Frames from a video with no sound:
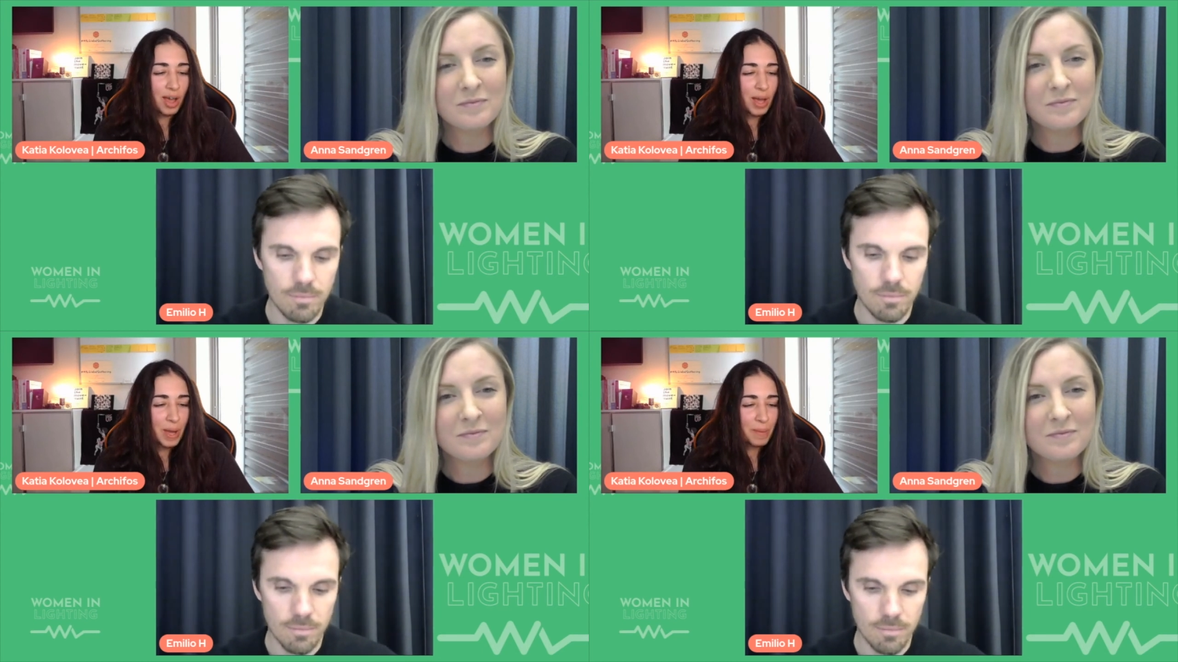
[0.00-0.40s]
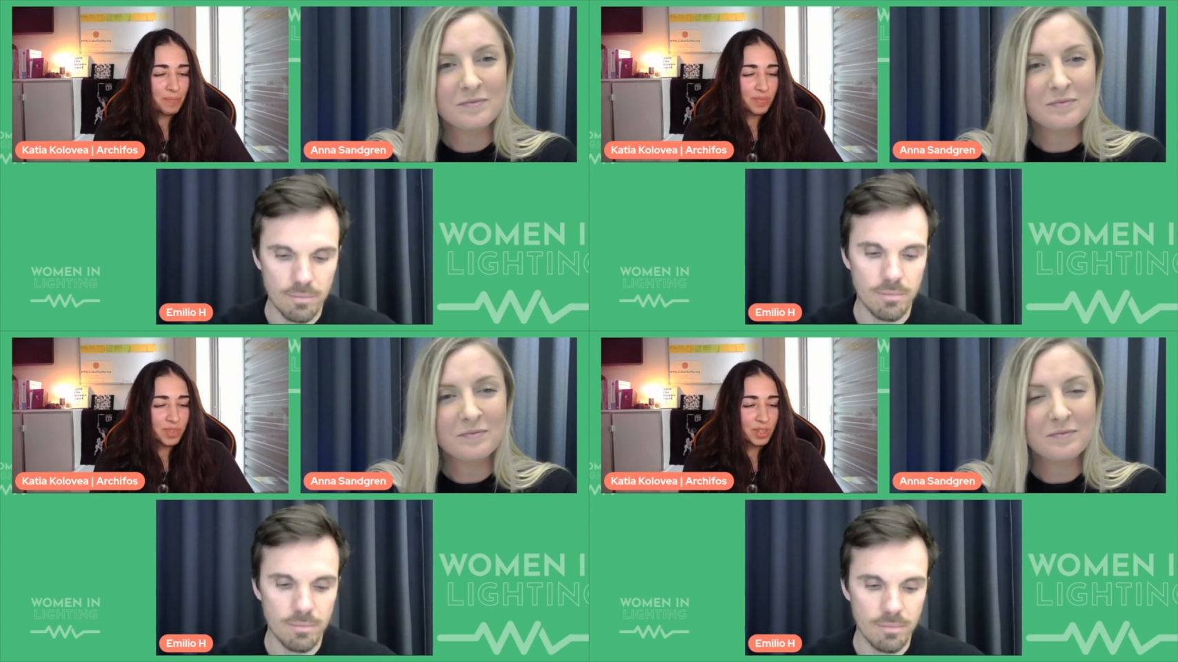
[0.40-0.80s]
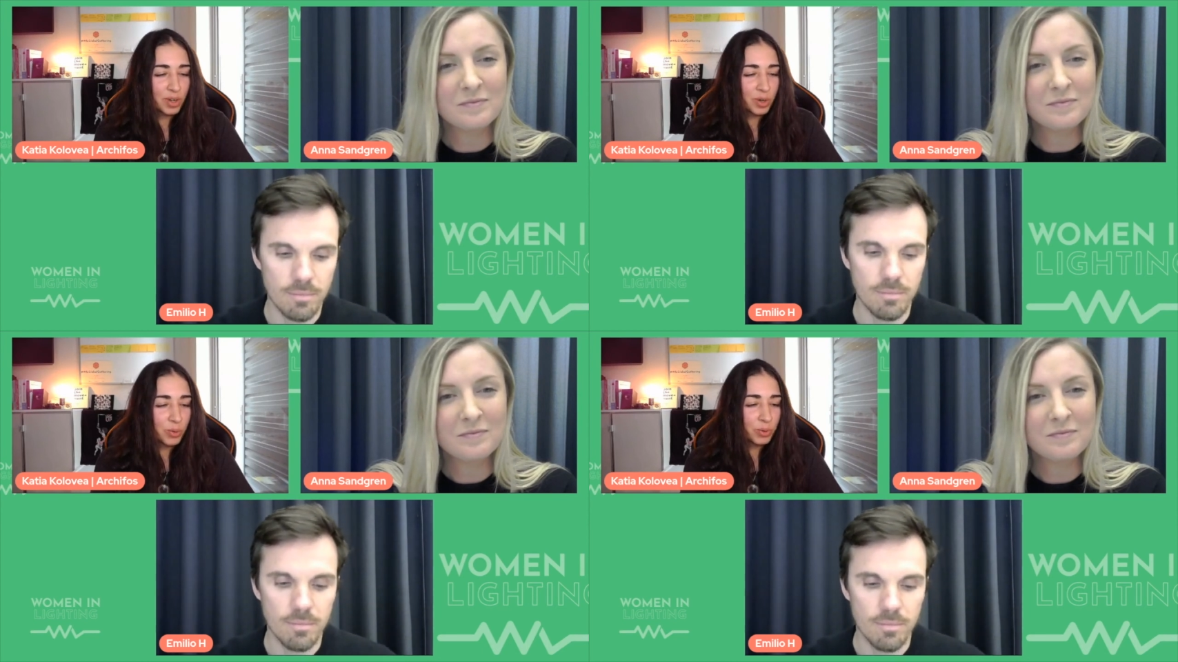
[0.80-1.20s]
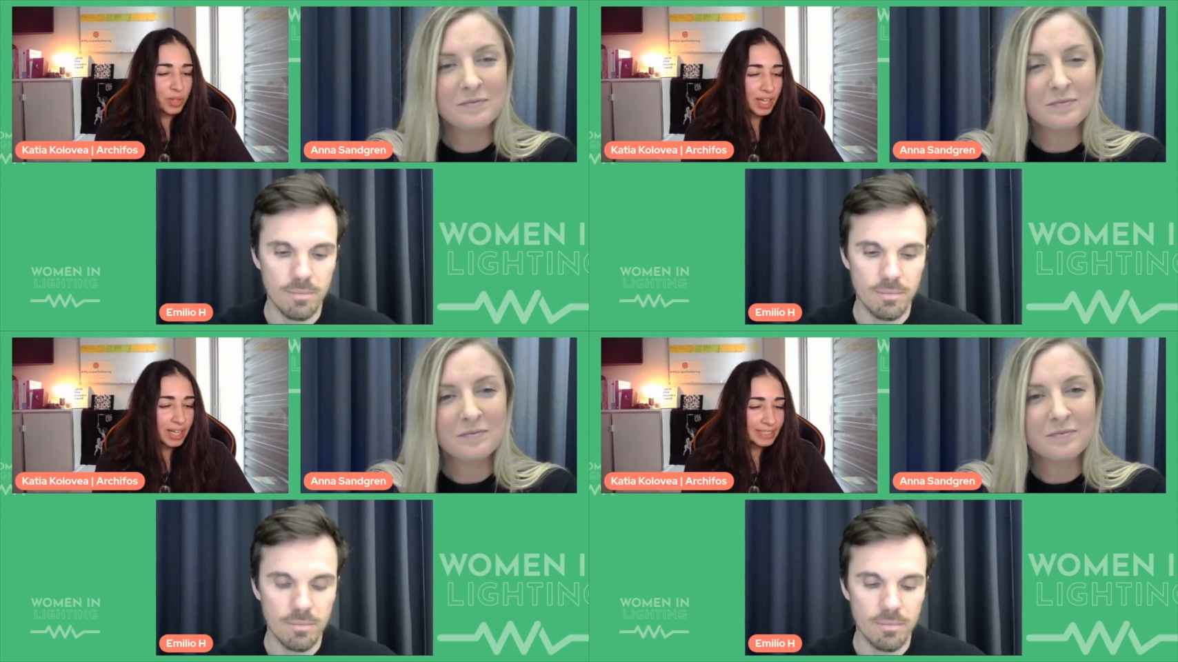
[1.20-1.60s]
Speaker 1: Um, so
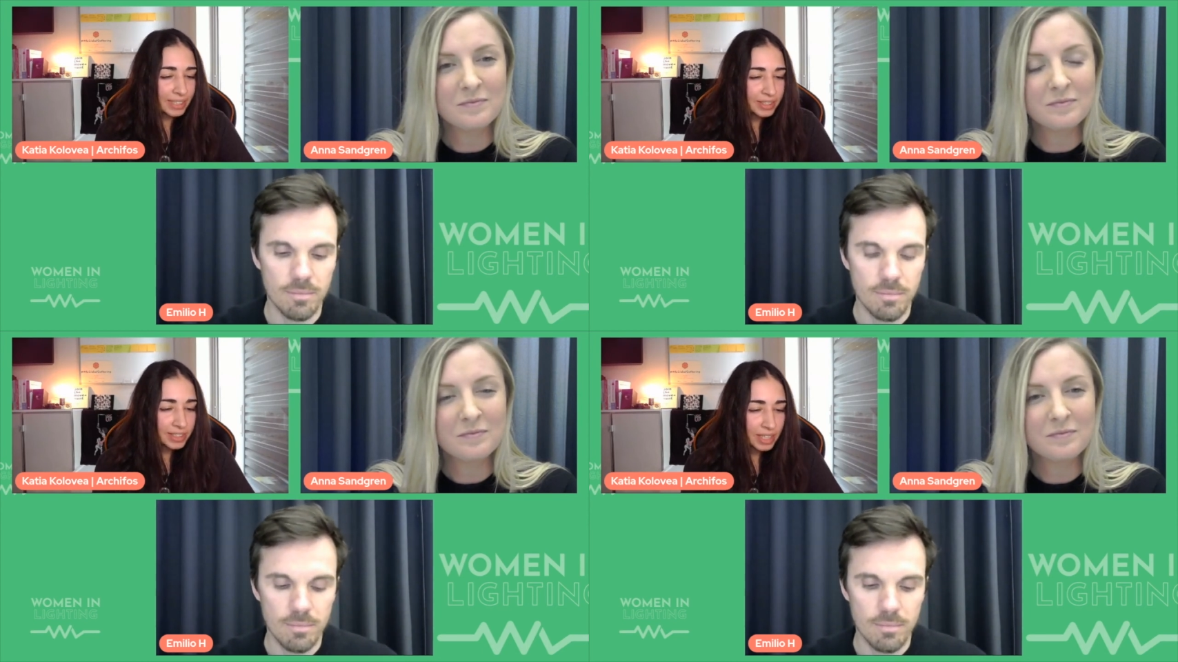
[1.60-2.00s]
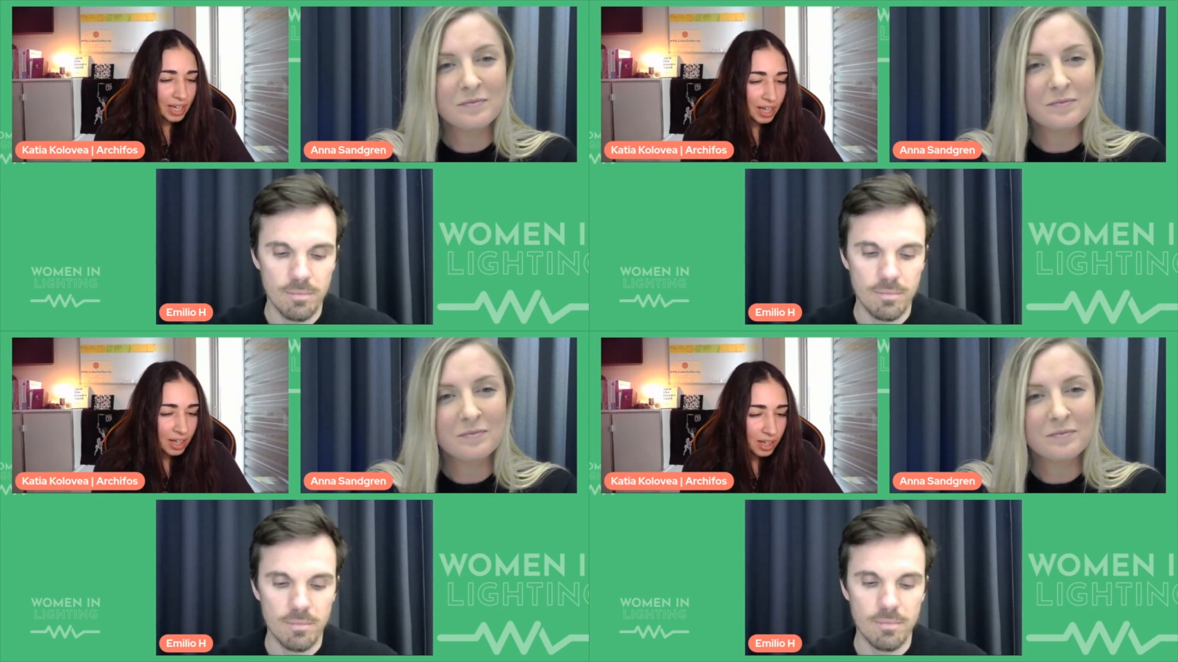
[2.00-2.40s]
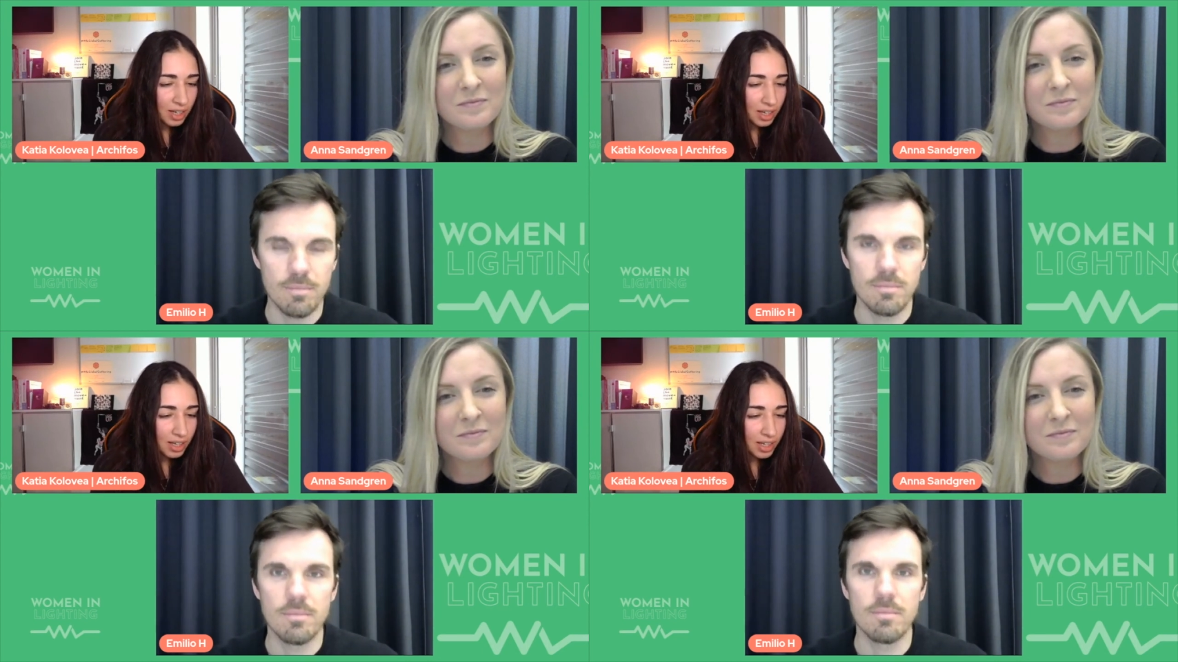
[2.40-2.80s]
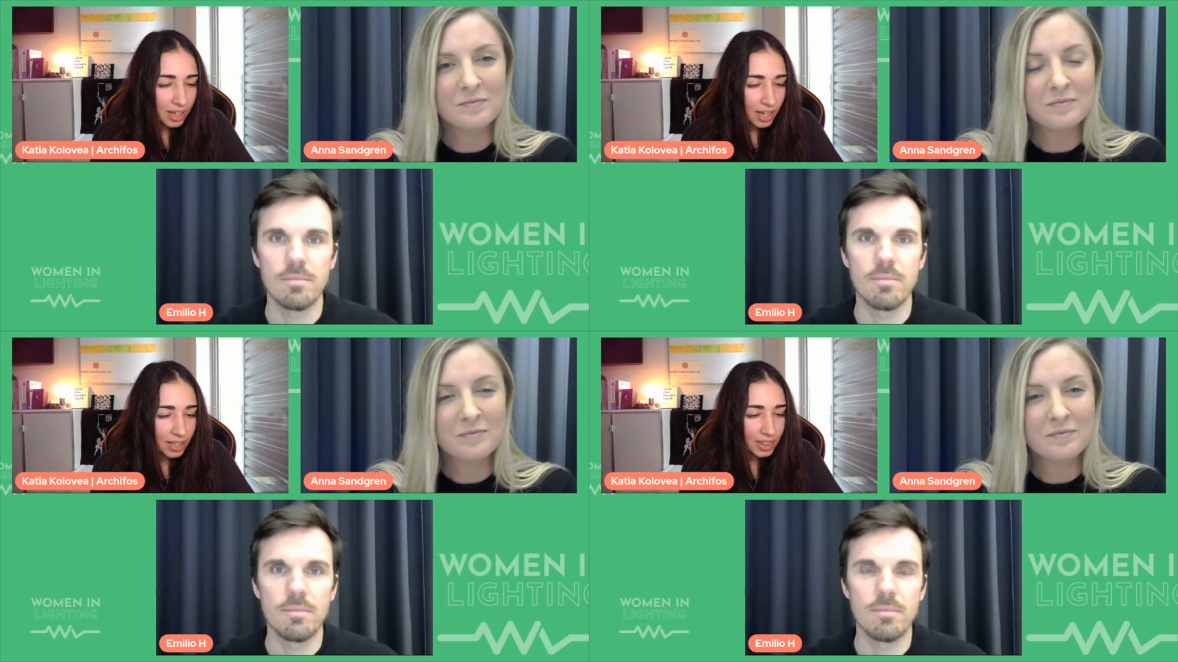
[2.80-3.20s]
uh, Titia,
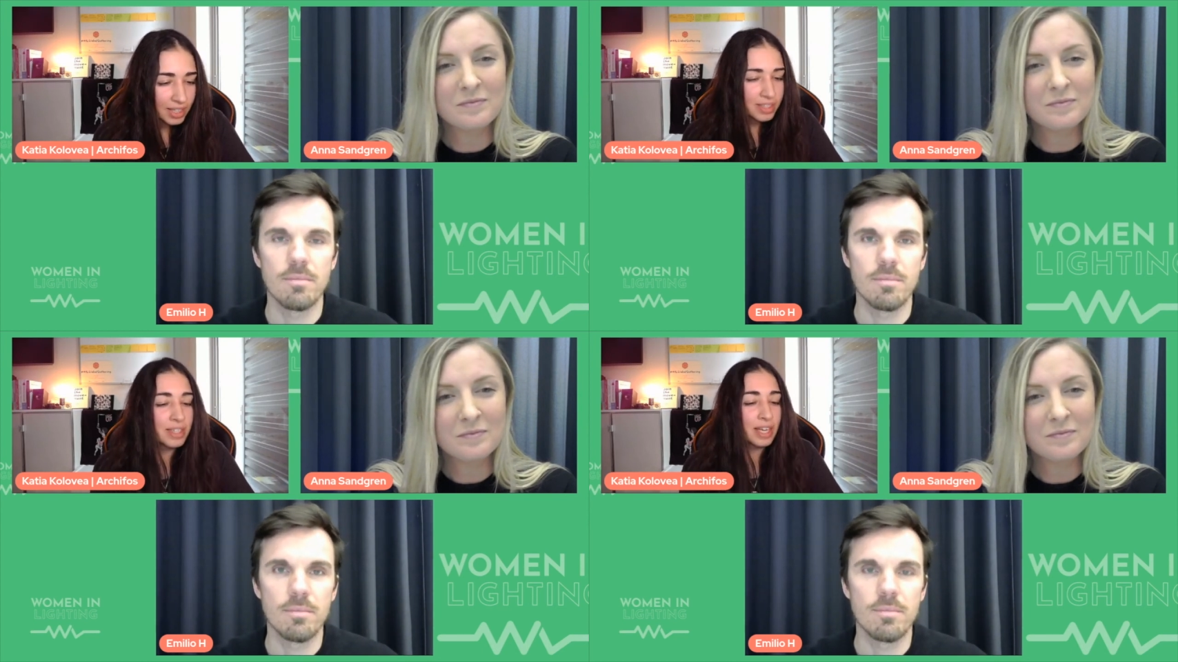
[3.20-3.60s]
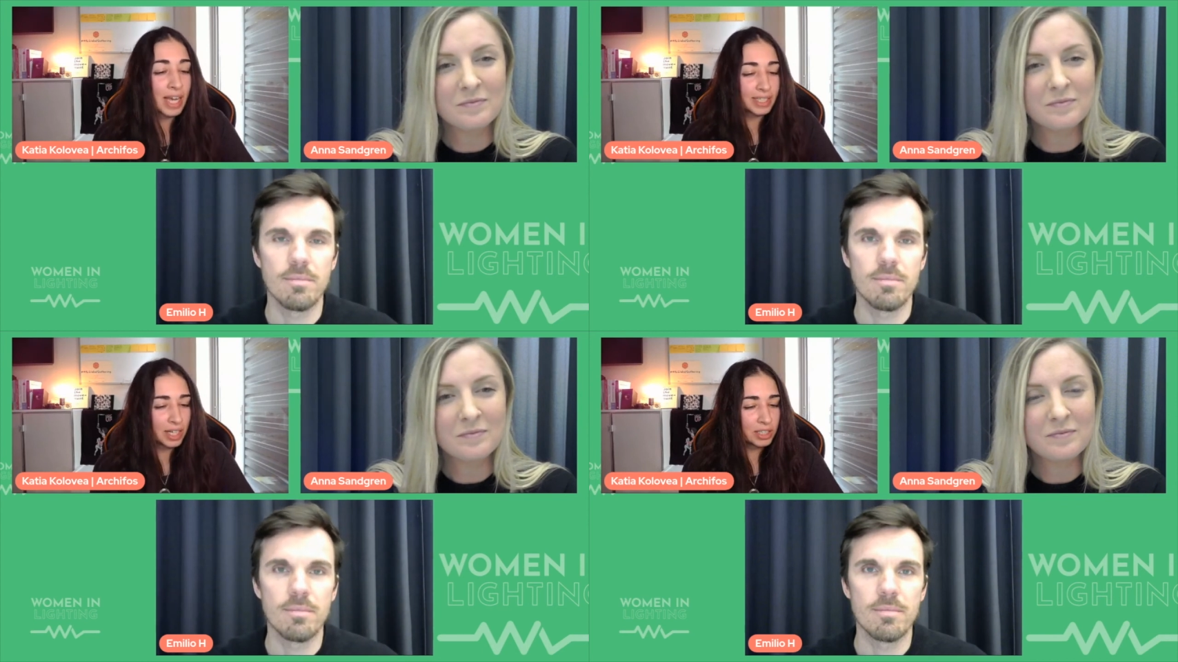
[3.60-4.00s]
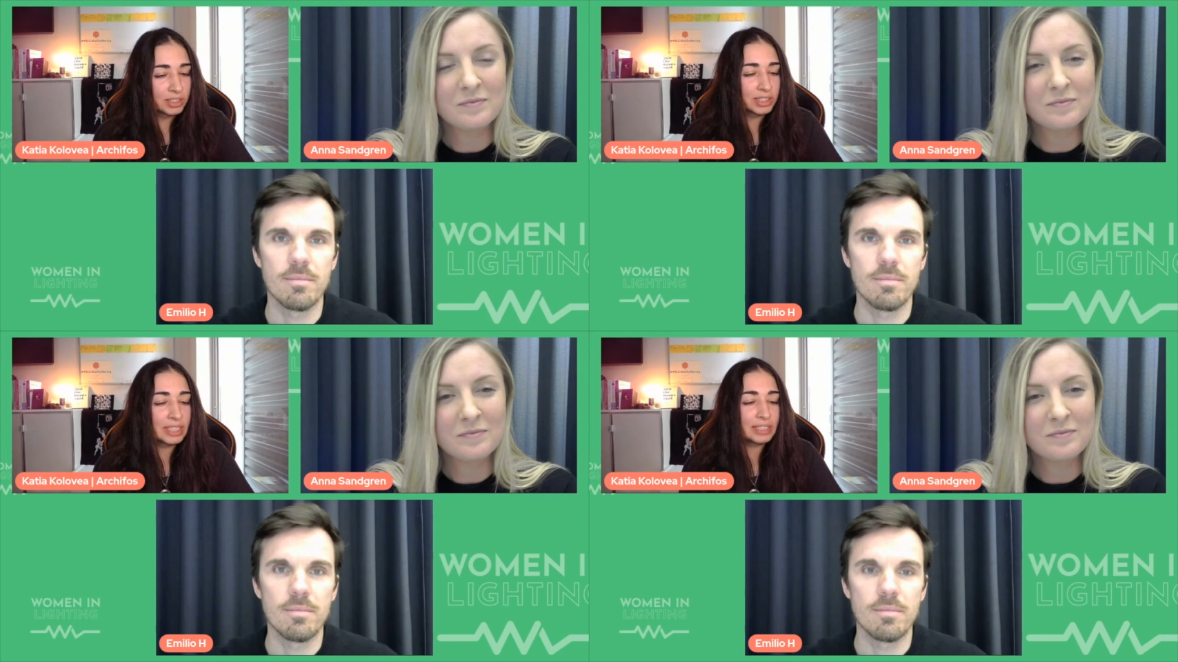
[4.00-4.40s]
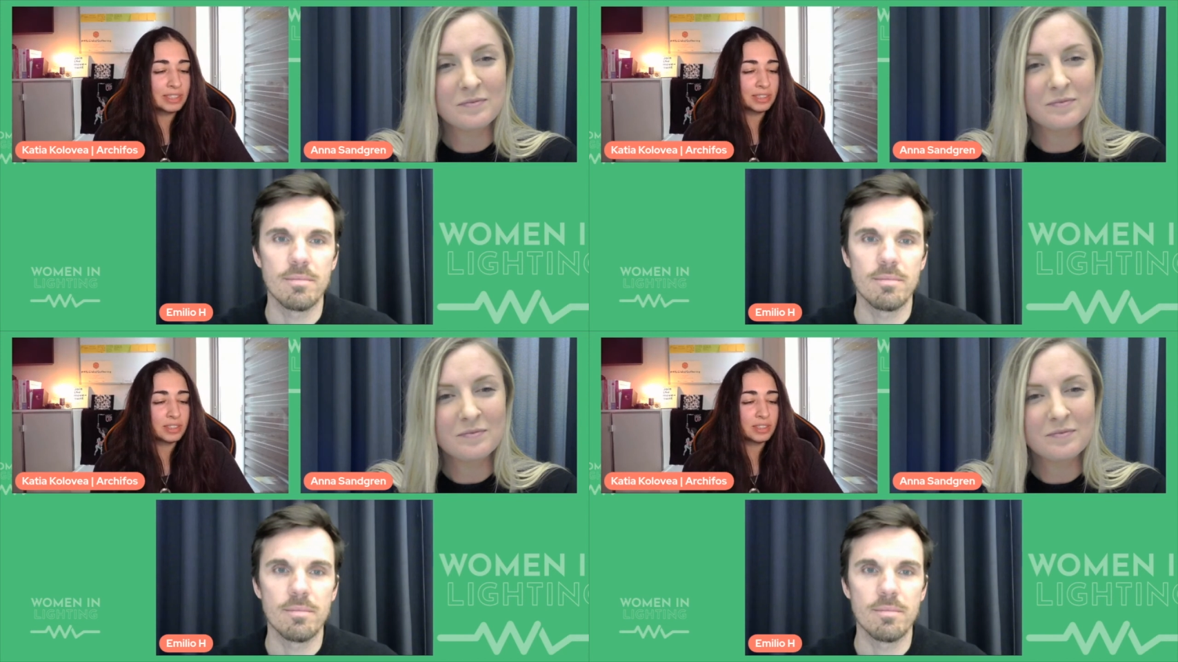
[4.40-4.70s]
I think she's a light artist.